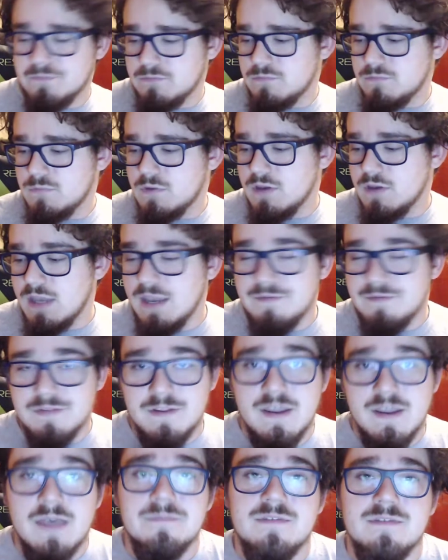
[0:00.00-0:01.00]
I have the
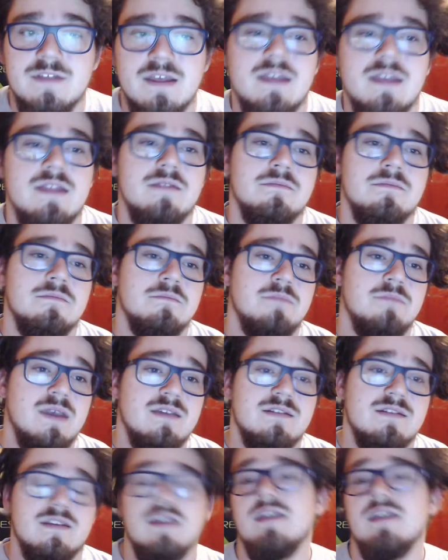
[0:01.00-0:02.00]
top 10 best
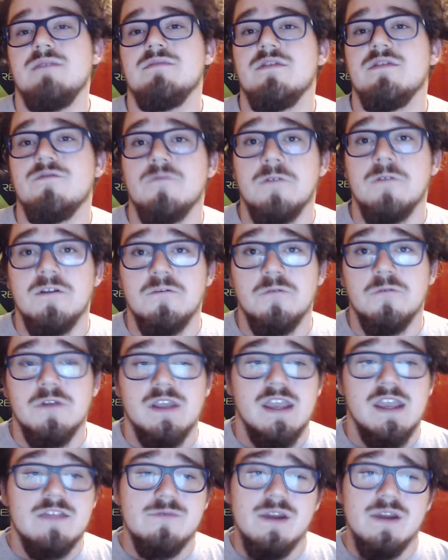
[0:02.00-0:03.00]
games of 2020
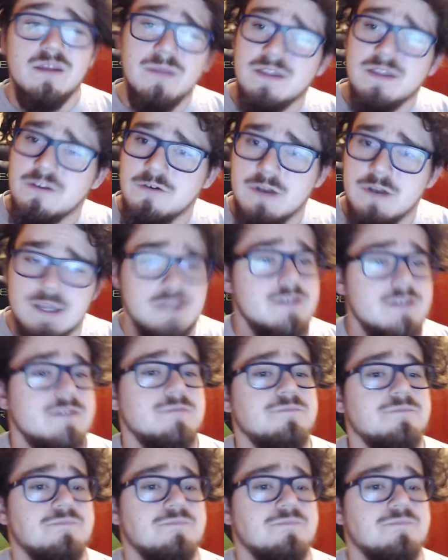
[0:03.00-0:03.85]
as rated by the critics.